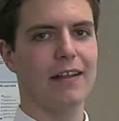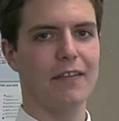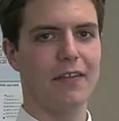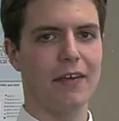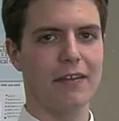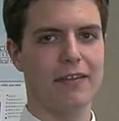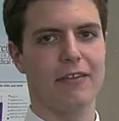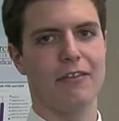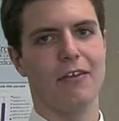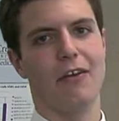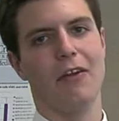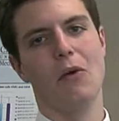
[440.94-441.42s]

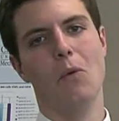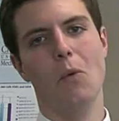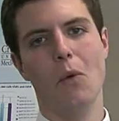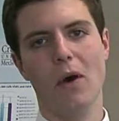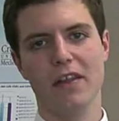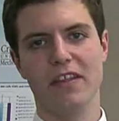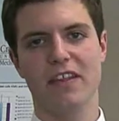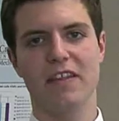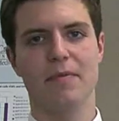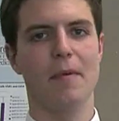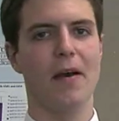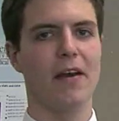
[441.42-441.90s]
This is only
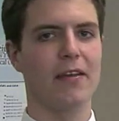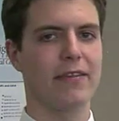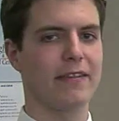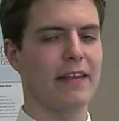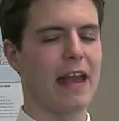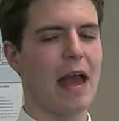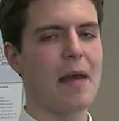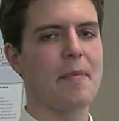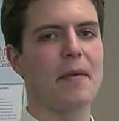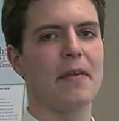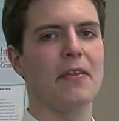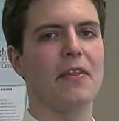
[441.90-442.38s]
one small
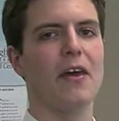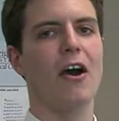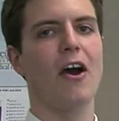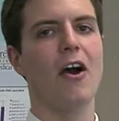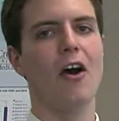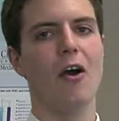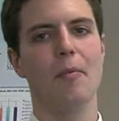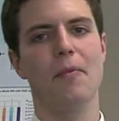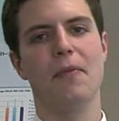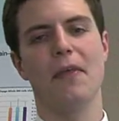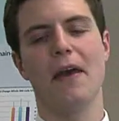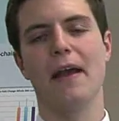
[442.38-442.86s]
step in the
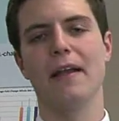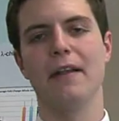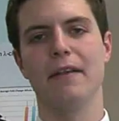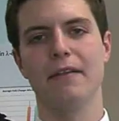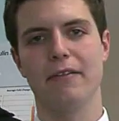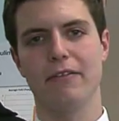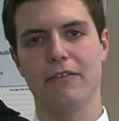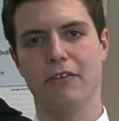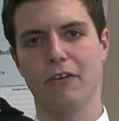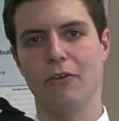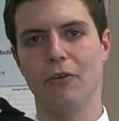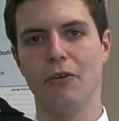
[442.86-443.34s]
hope that
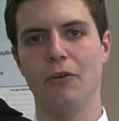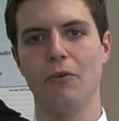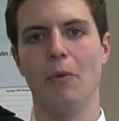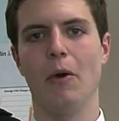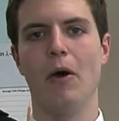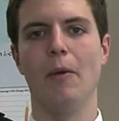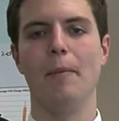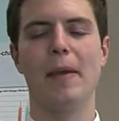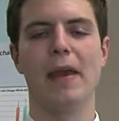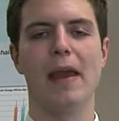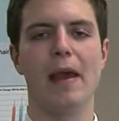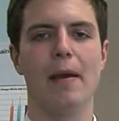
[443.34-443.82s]
soon
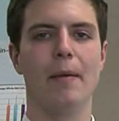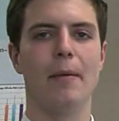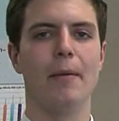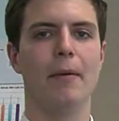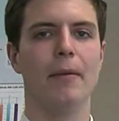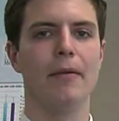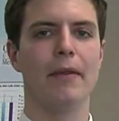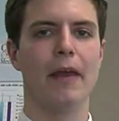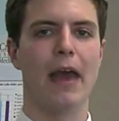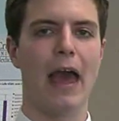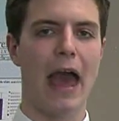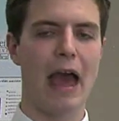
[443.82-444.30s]
we'll be
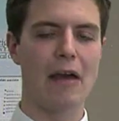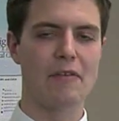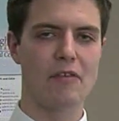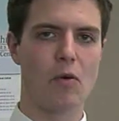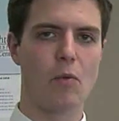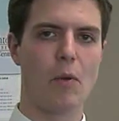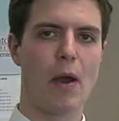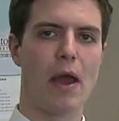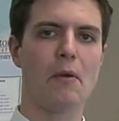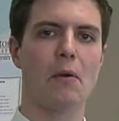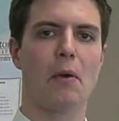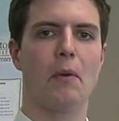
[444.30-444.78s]
able to have a
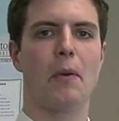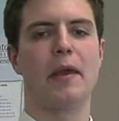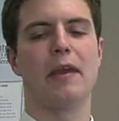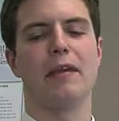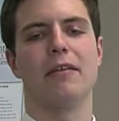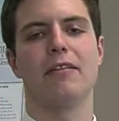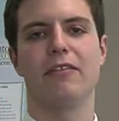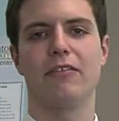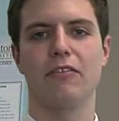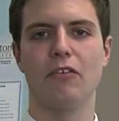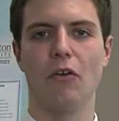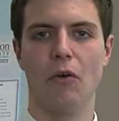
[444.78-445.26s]
way where we
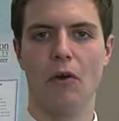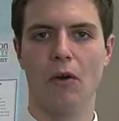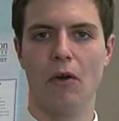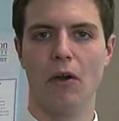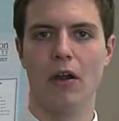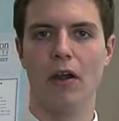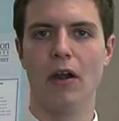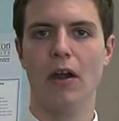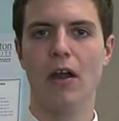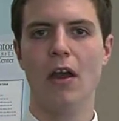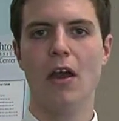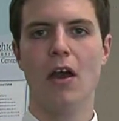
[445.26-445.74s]
can
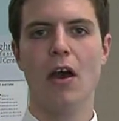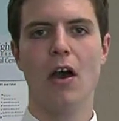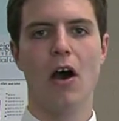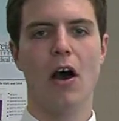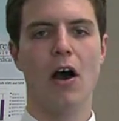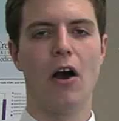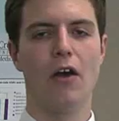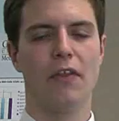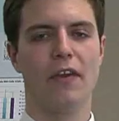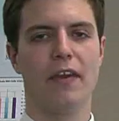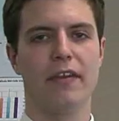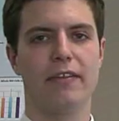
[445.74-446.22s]
store
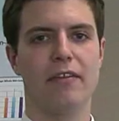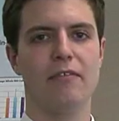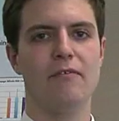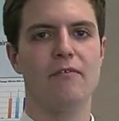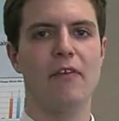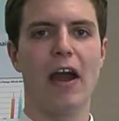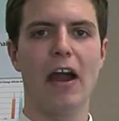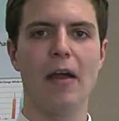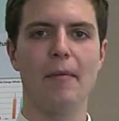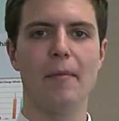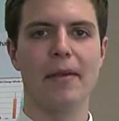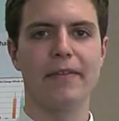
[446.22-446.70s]
all this
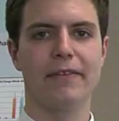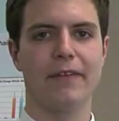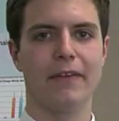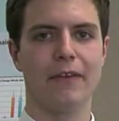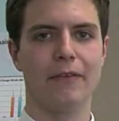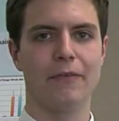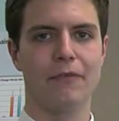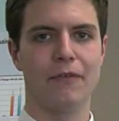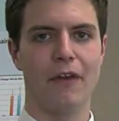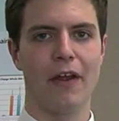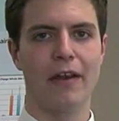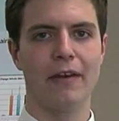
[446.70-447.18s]
environmentally
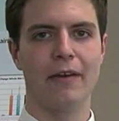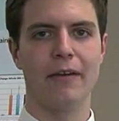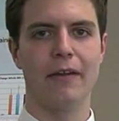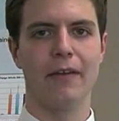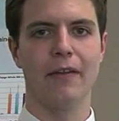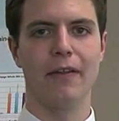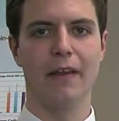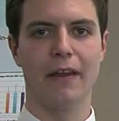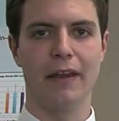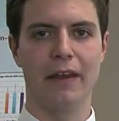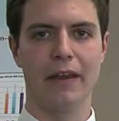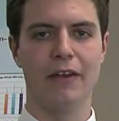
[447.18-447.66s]

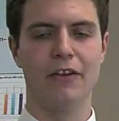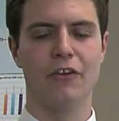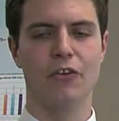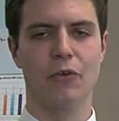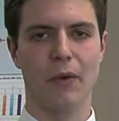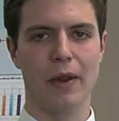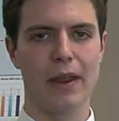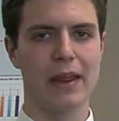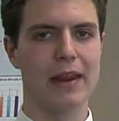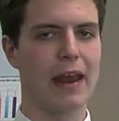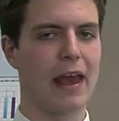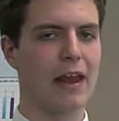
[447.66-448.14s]
friendly
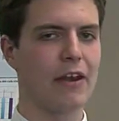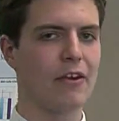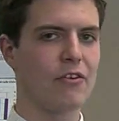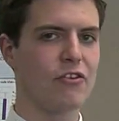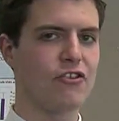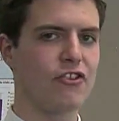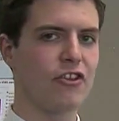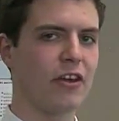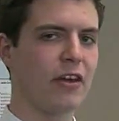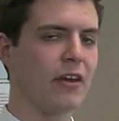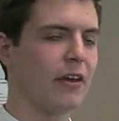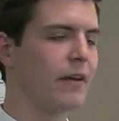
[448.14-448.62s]
green
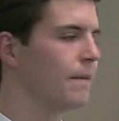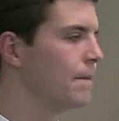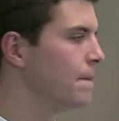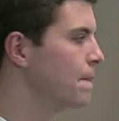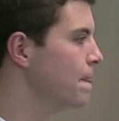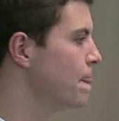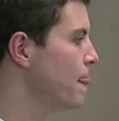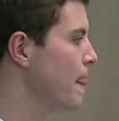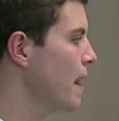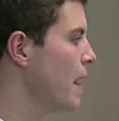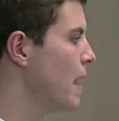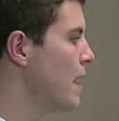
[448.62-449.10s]
energy.
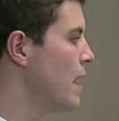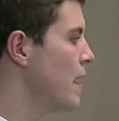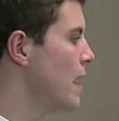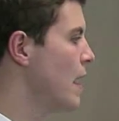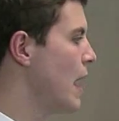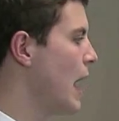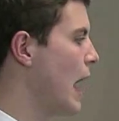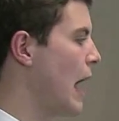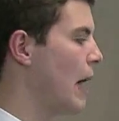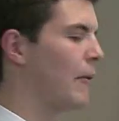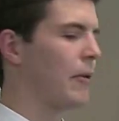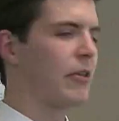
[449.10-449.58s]

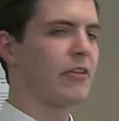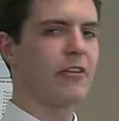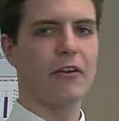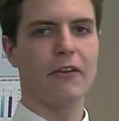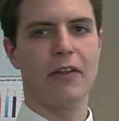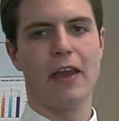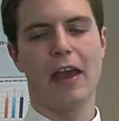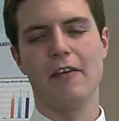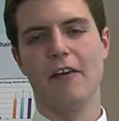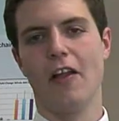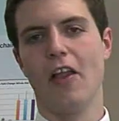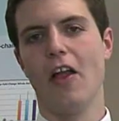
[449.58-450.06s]
And we
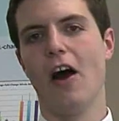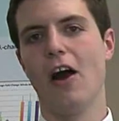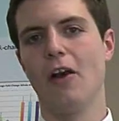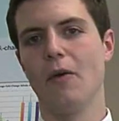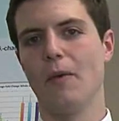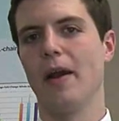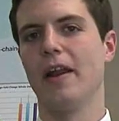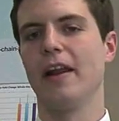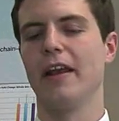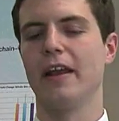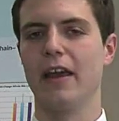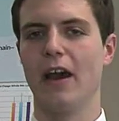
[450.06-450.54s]
certainly have a long
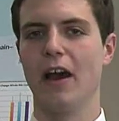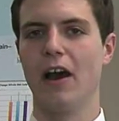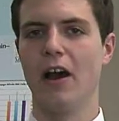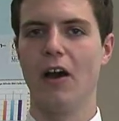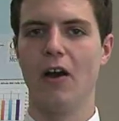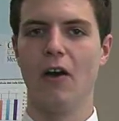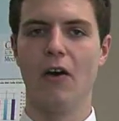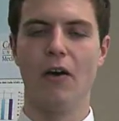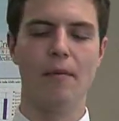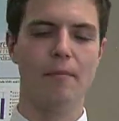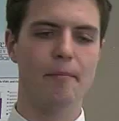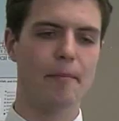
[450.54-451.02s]
way to
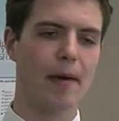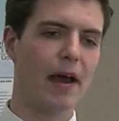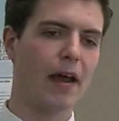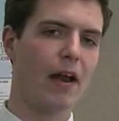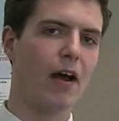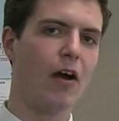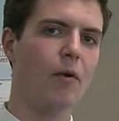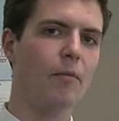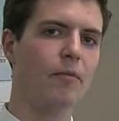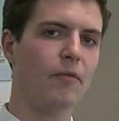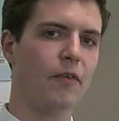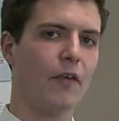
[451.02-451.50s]
go, but
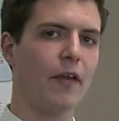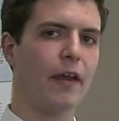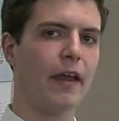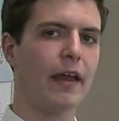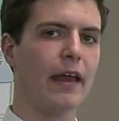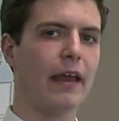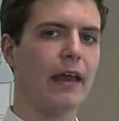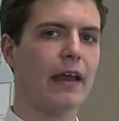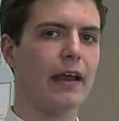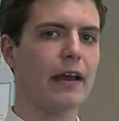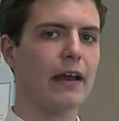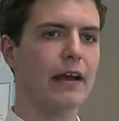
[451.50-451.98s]

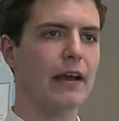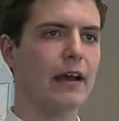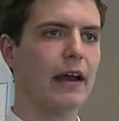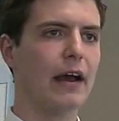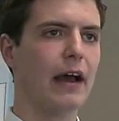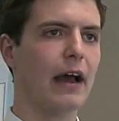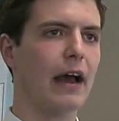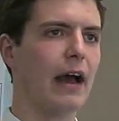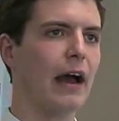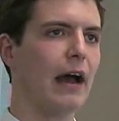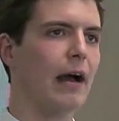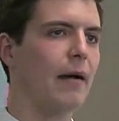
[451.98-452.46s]
hopefully
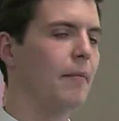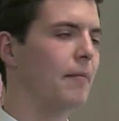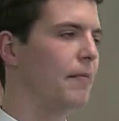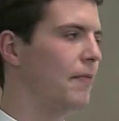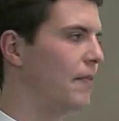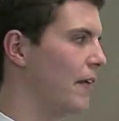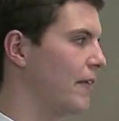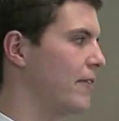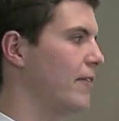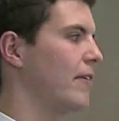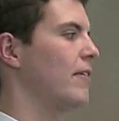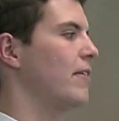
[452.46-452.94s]

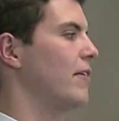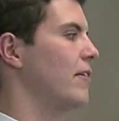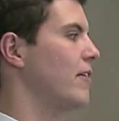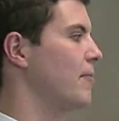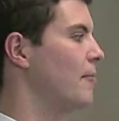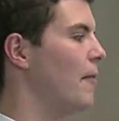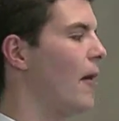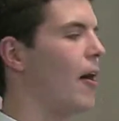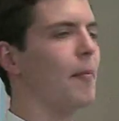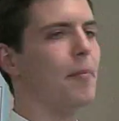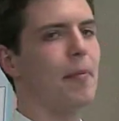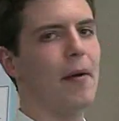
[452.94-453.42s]
this is a
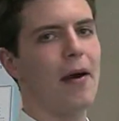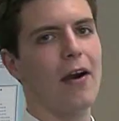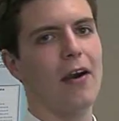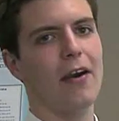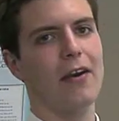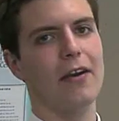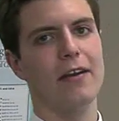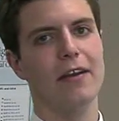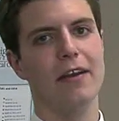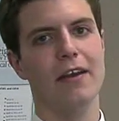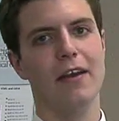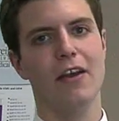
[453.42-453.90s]
small
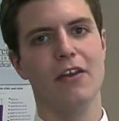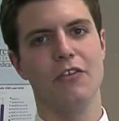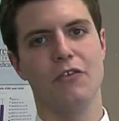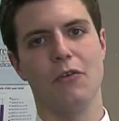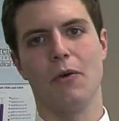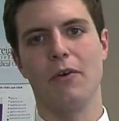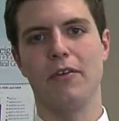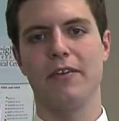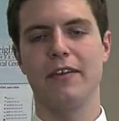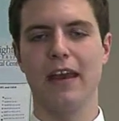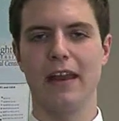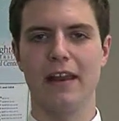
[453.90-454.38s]
part
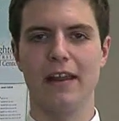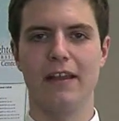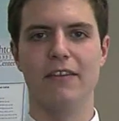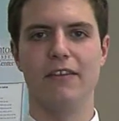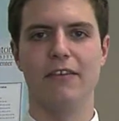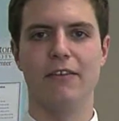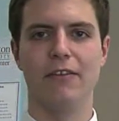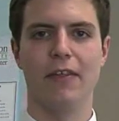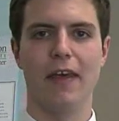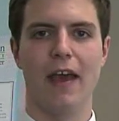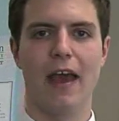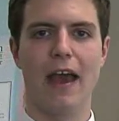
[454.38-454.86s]
towards getting
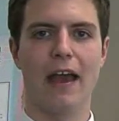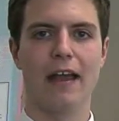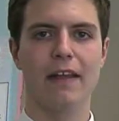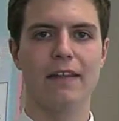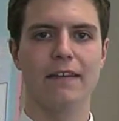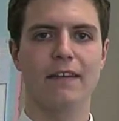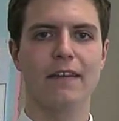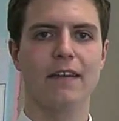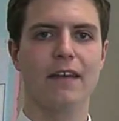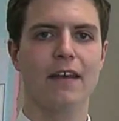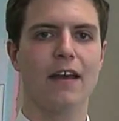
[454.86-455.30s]
to that